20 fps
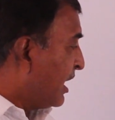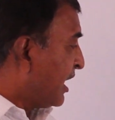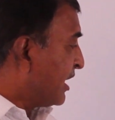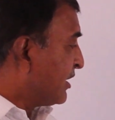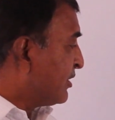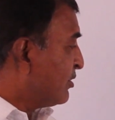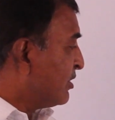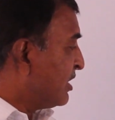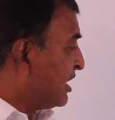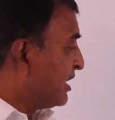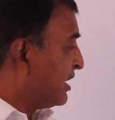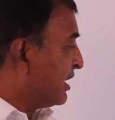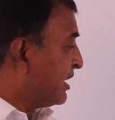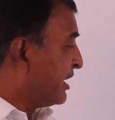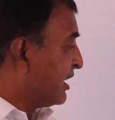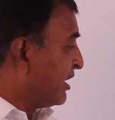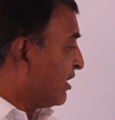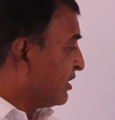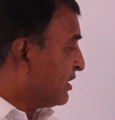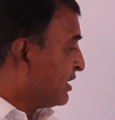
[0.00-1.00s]
As soon as the
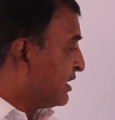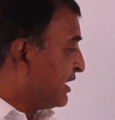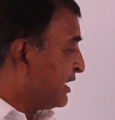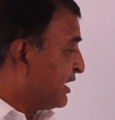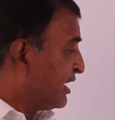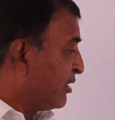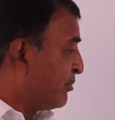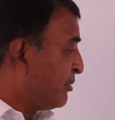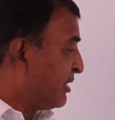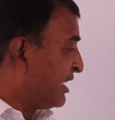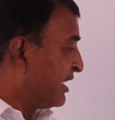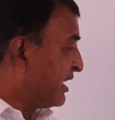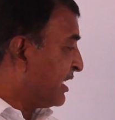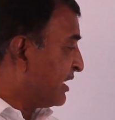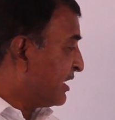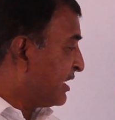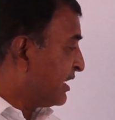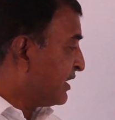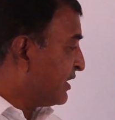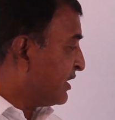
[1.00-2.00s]
deoxygenated blood
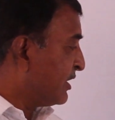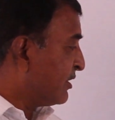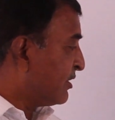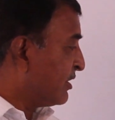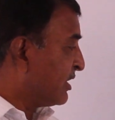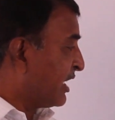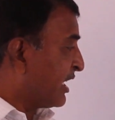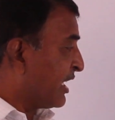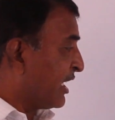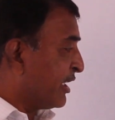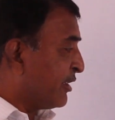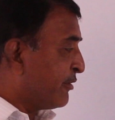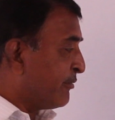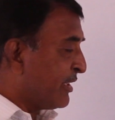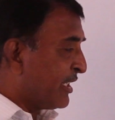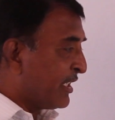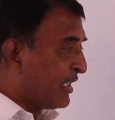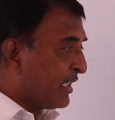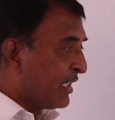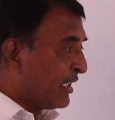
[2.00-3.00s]
enters into the right
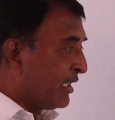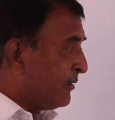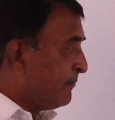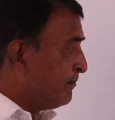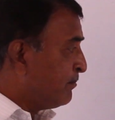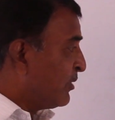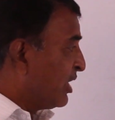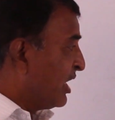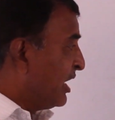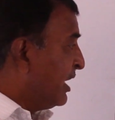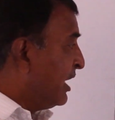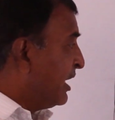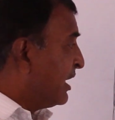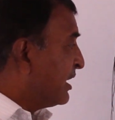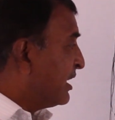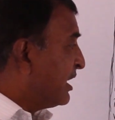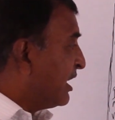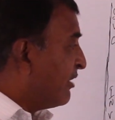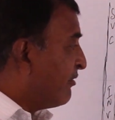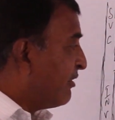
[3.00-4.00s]
ventricle,
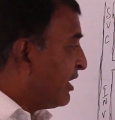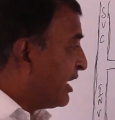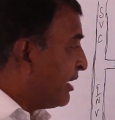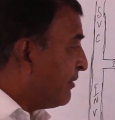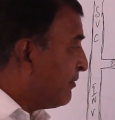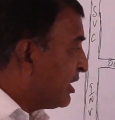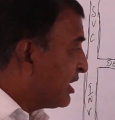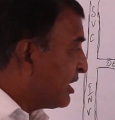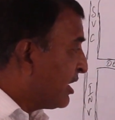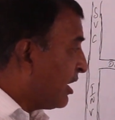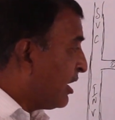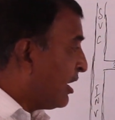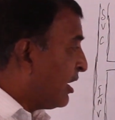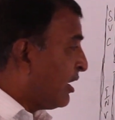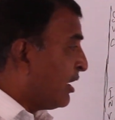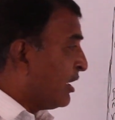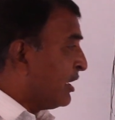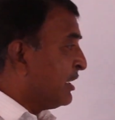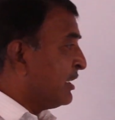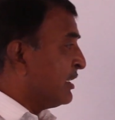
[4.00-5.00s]
they, whenever the
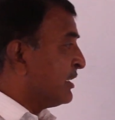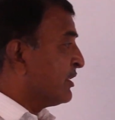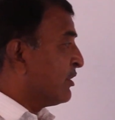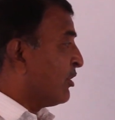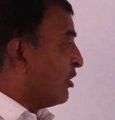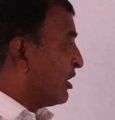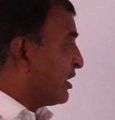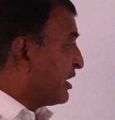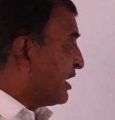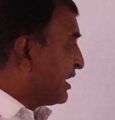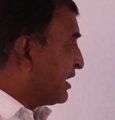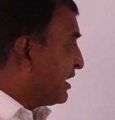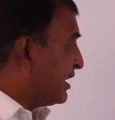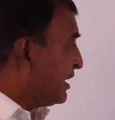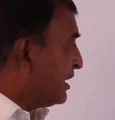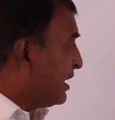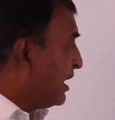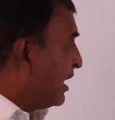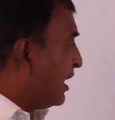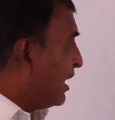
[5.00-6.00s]
heart is
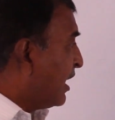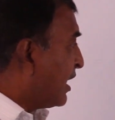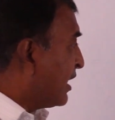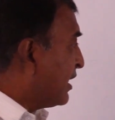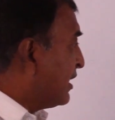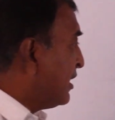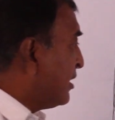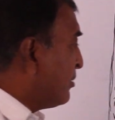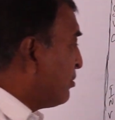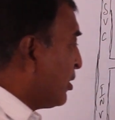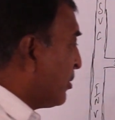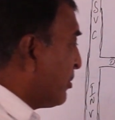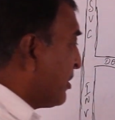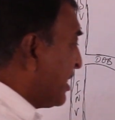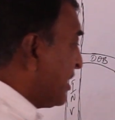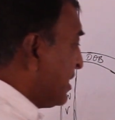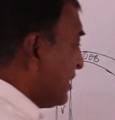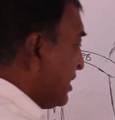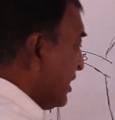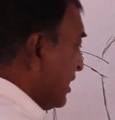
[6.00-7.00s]
contracting, at that
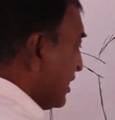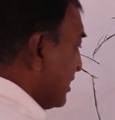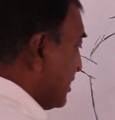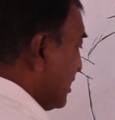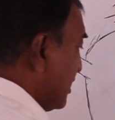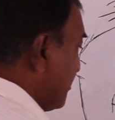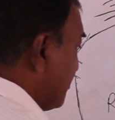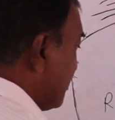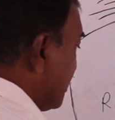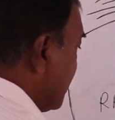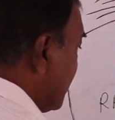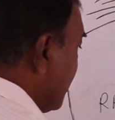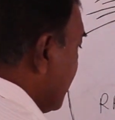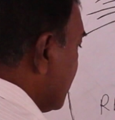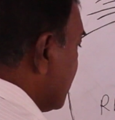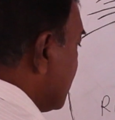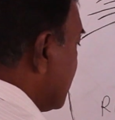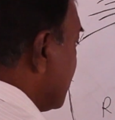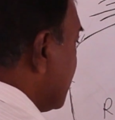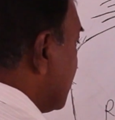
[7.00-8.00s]
moment the
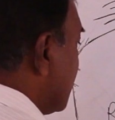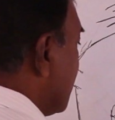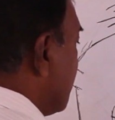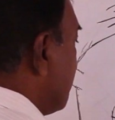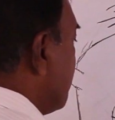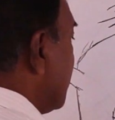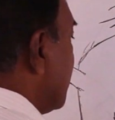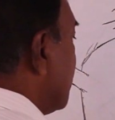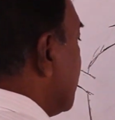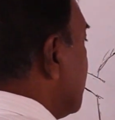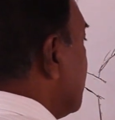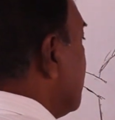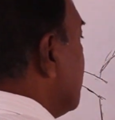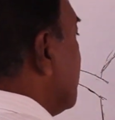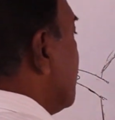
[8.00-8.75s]
deoxygenated blood